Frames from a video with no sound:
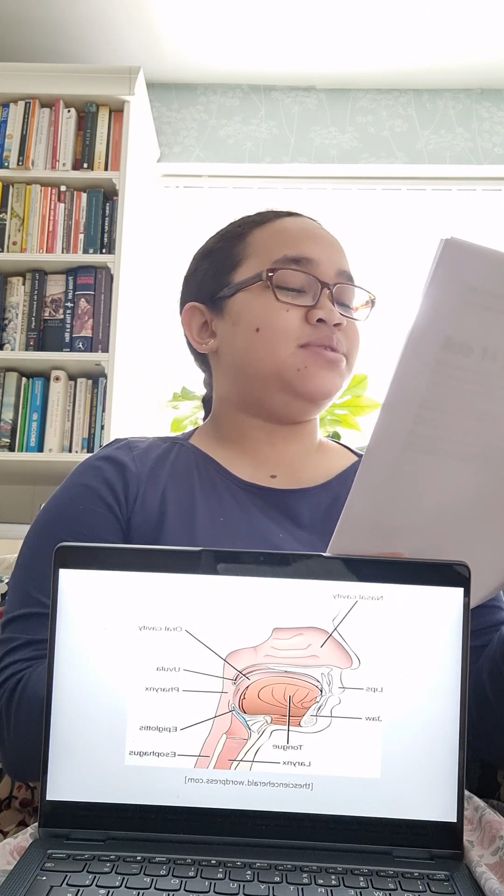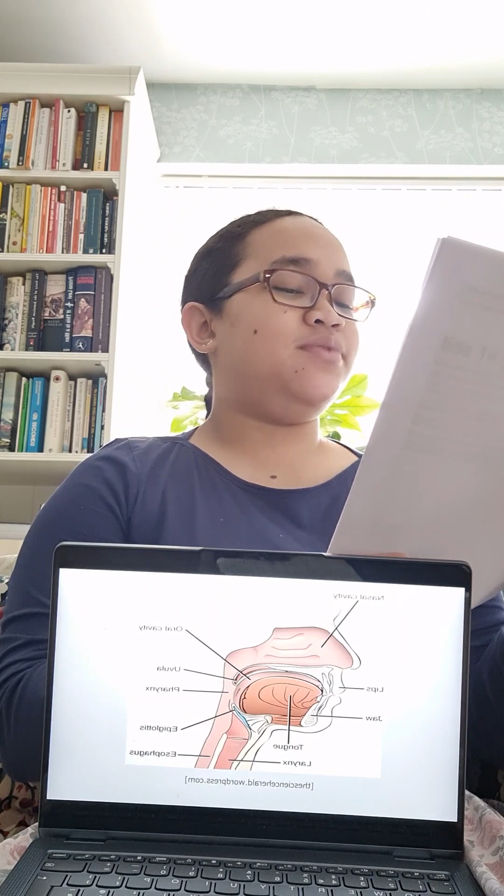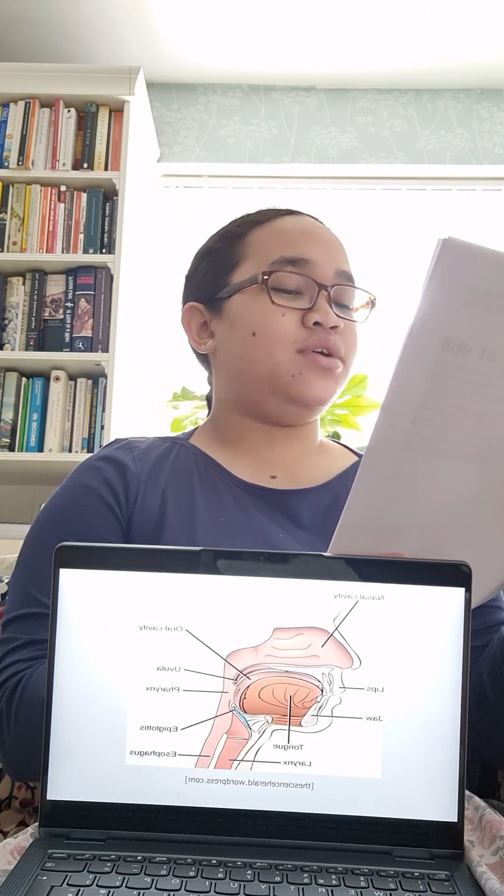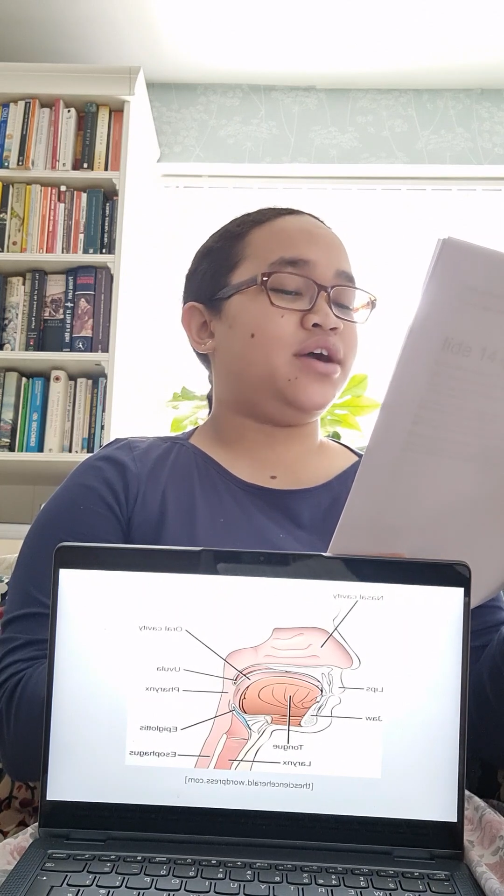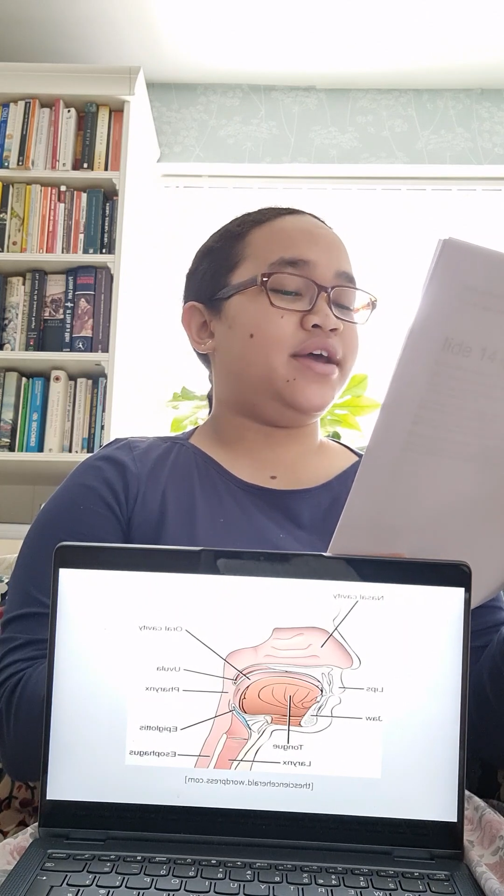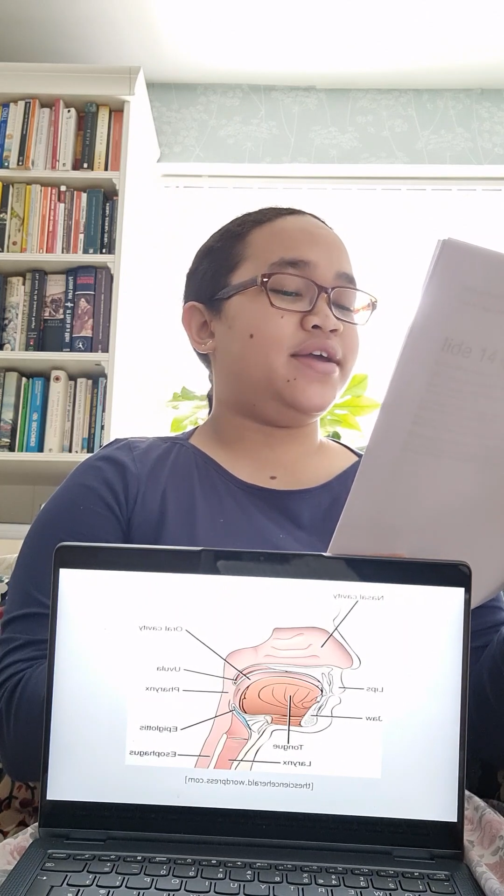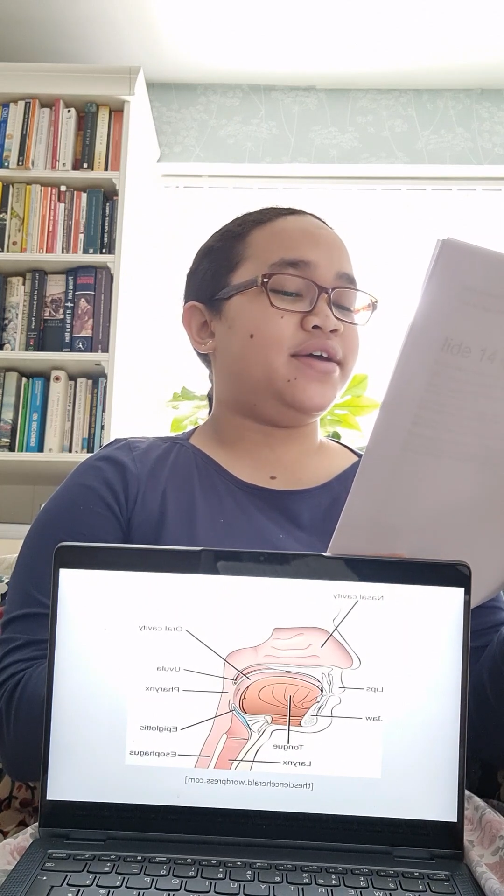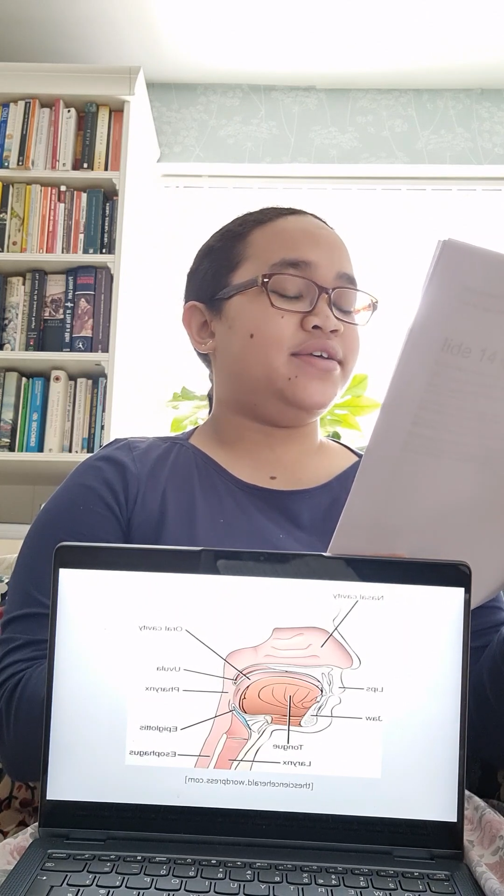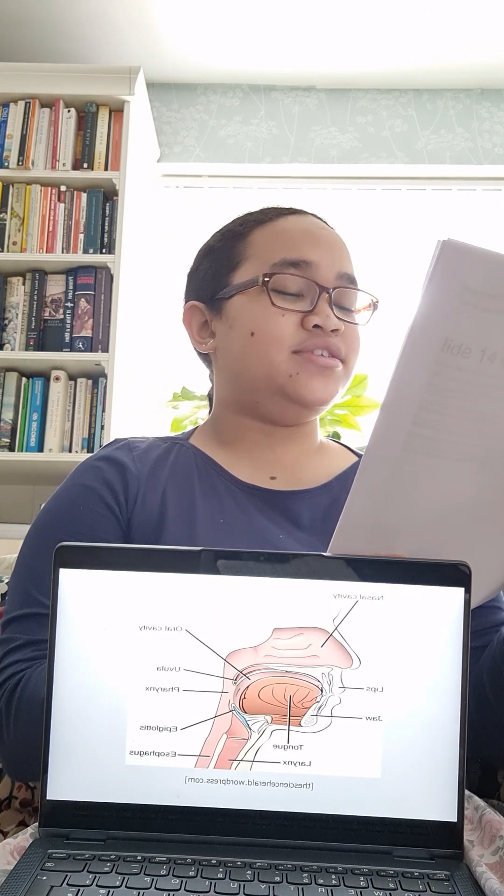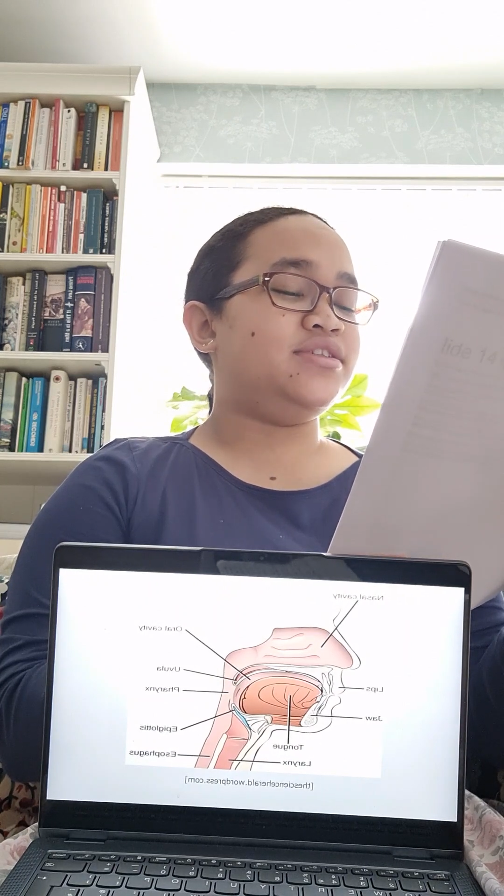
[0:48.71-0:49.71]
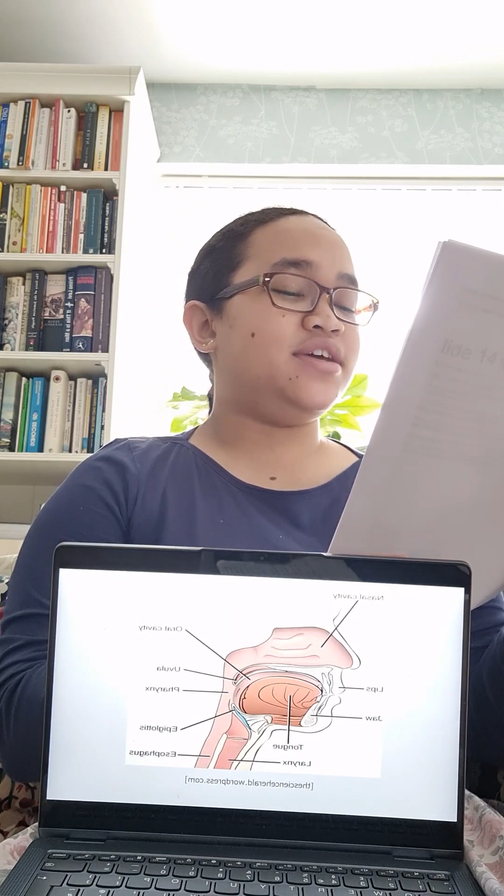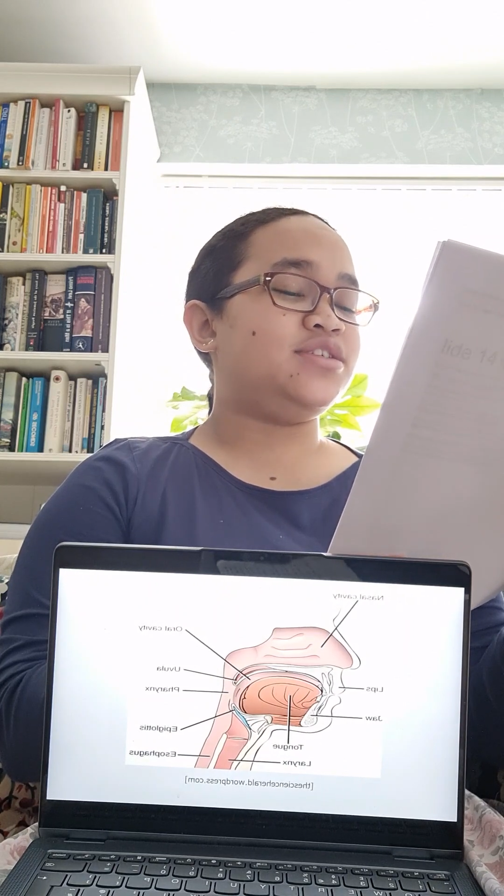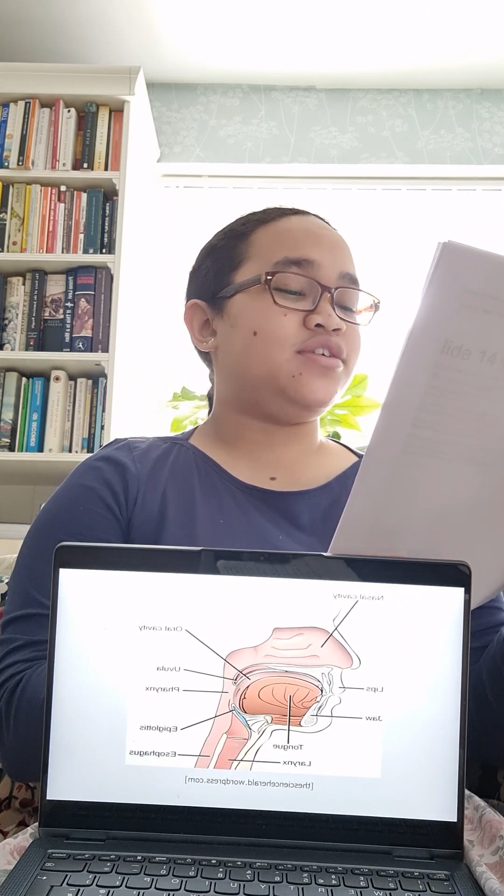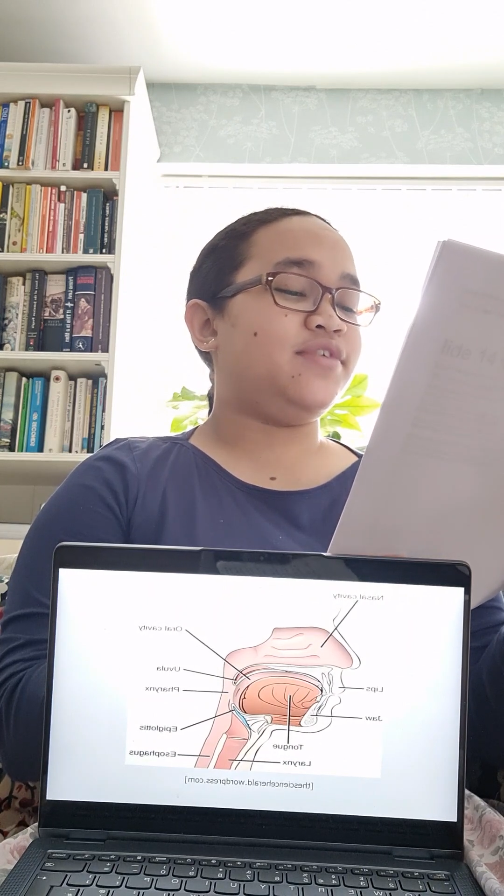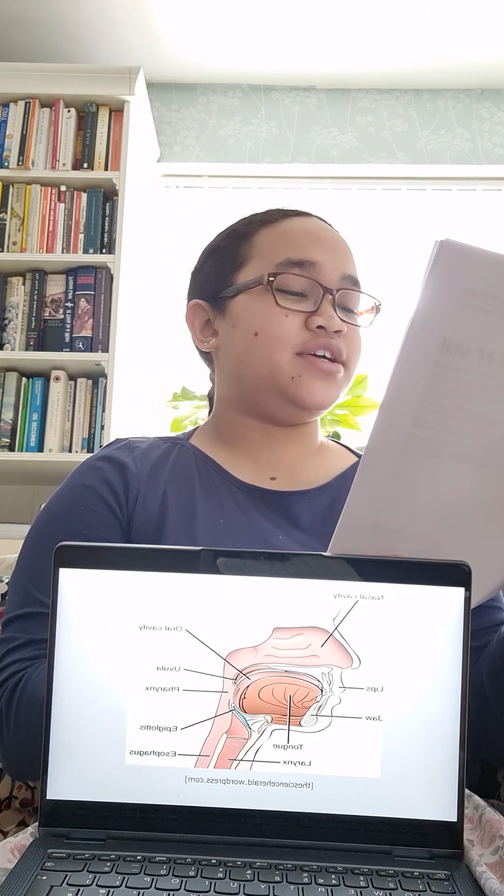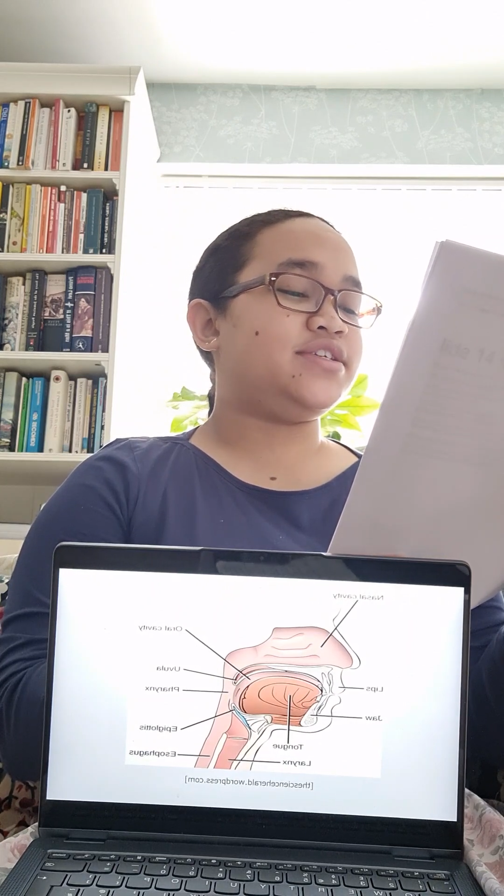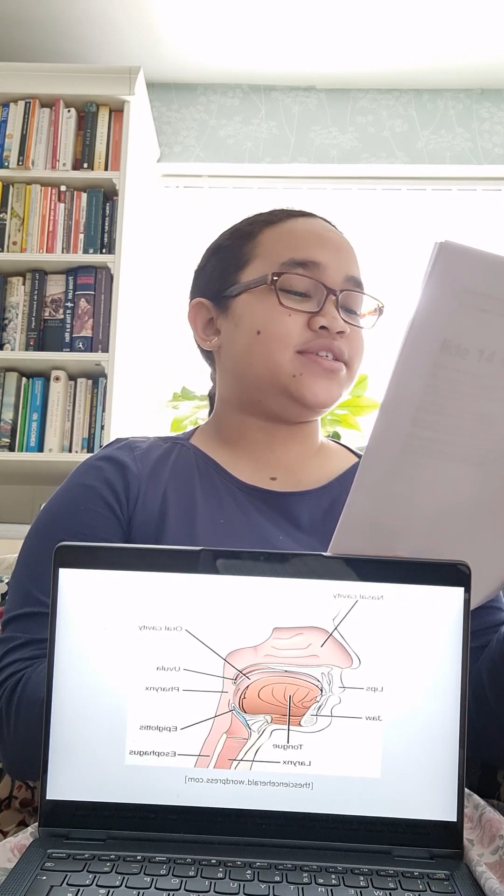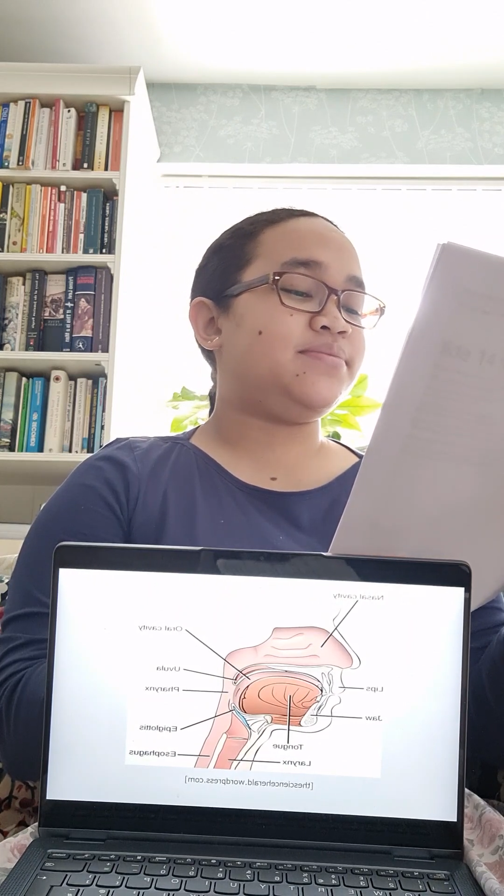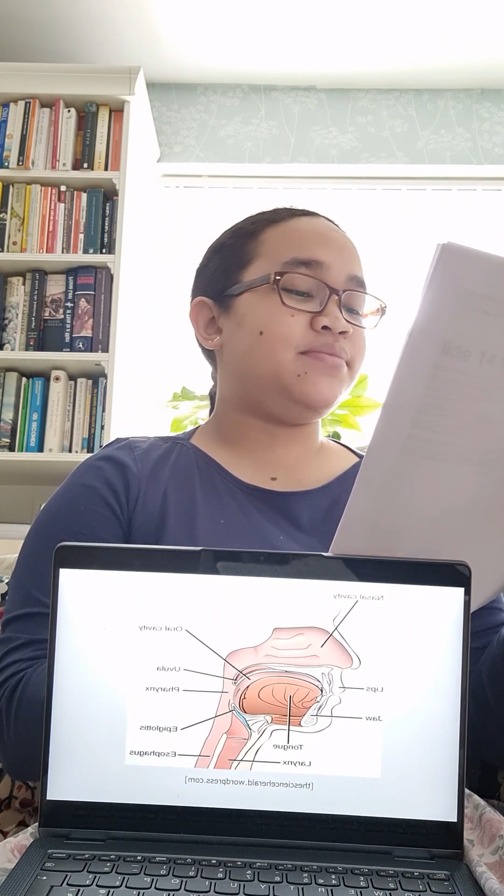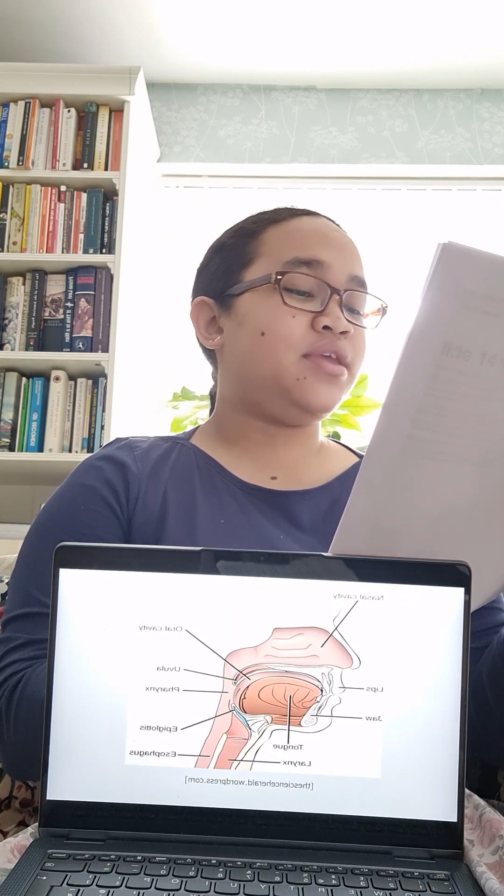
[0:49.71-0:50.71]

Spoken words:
before guiding it into the esophagus.